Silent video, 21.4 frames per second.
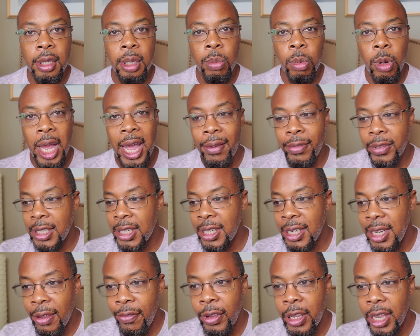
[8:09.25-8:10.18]
will have a
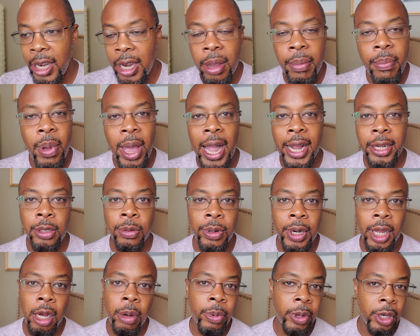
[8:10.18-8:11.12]
significant impact on
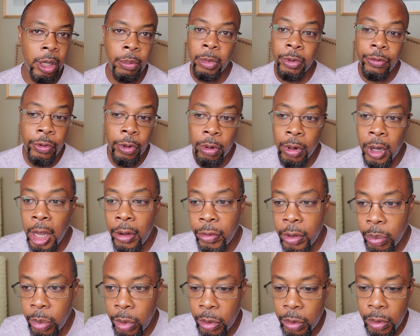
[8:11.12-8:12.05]
helping him to feel
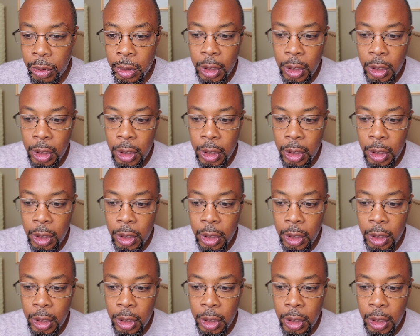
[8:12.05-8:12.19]
comfortable.